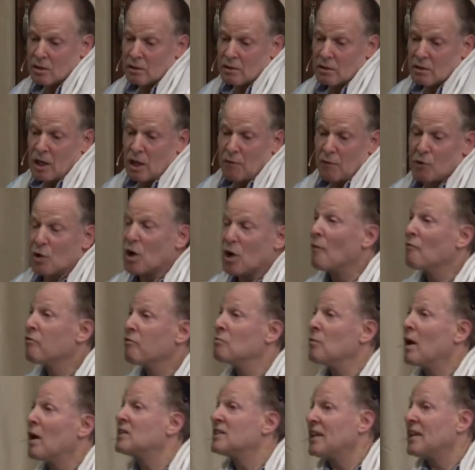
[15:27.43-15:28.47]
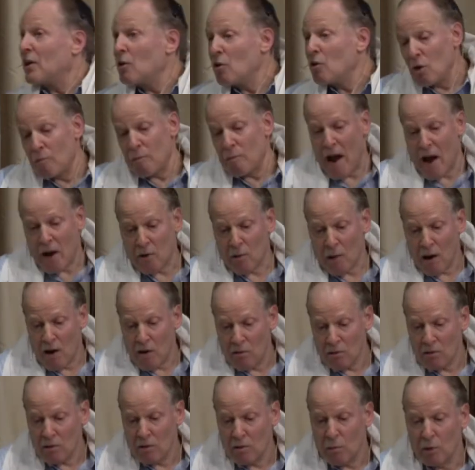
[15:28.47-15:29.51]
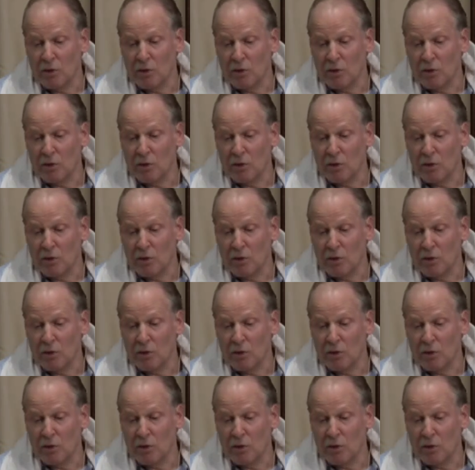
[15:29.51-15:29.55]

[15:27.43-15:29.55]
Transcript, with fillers: If you come from a secular background,